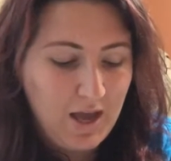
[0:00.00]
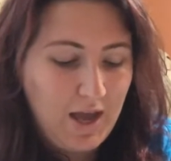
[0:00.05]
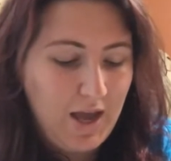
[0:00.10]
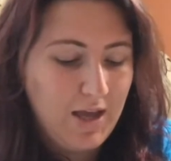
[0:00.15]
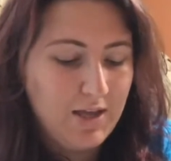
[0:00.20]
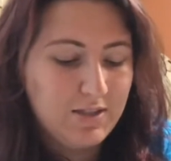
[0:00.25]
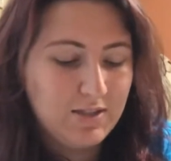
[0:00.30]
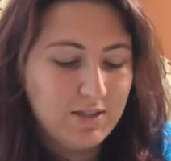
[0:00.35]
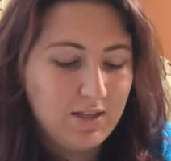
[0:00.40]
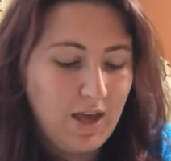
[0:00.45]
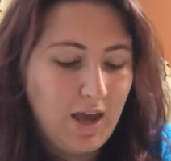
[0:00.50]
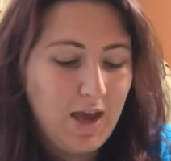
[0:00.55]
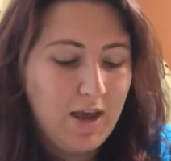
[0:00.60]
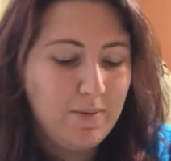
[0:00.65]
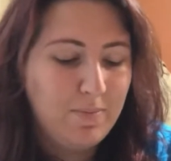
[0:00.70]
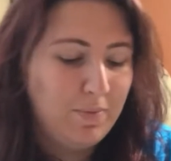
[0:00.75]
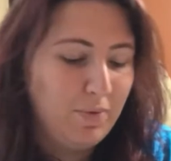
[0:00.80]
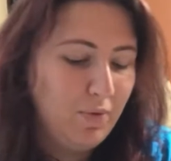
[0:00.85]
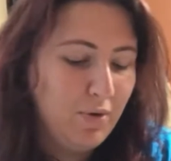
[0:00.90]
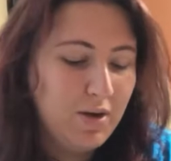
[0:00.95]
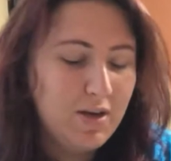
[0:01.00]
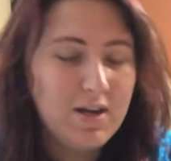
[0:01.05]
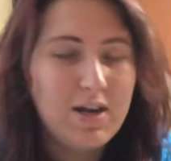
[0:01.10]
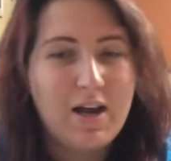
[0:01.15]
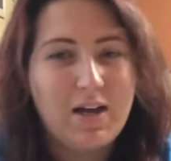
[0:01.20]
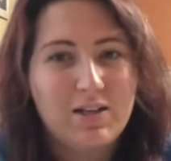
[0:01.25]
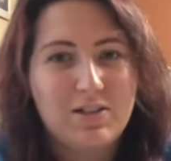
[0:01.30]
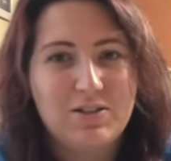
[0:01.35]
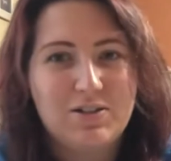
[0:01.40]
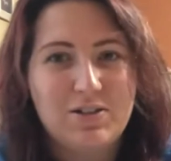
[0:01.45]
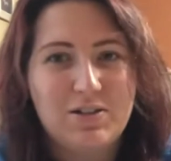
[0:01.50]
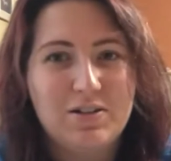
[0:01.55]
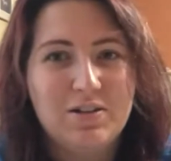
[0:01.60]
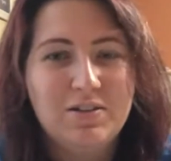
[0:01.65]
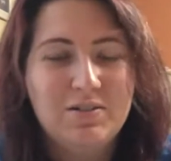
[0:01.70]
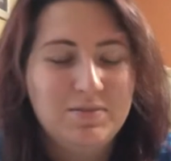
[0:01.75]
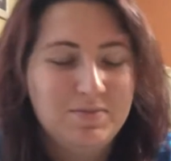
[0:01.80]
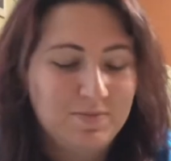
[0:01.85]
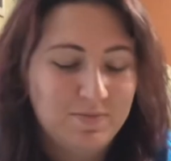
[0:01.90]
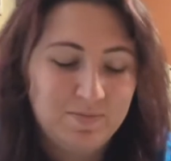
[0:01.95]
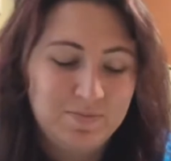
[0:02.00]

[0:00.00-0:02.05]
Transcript: SK Poindexter,